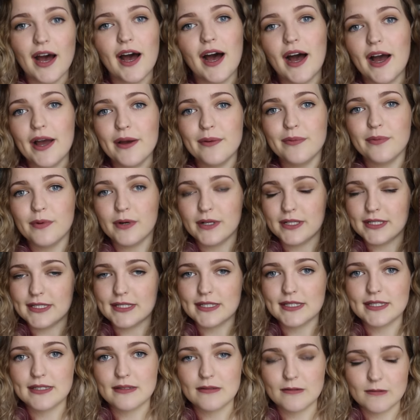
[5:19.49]
I was,
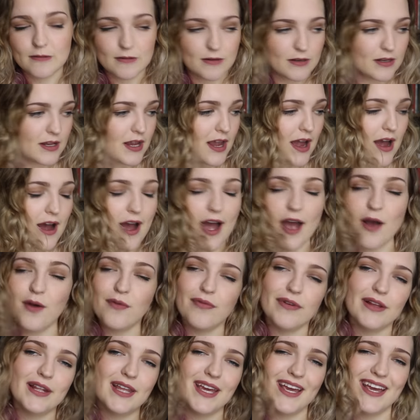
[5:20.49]
yeah, I
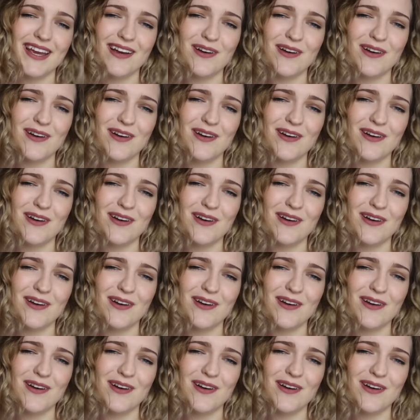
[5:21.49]
really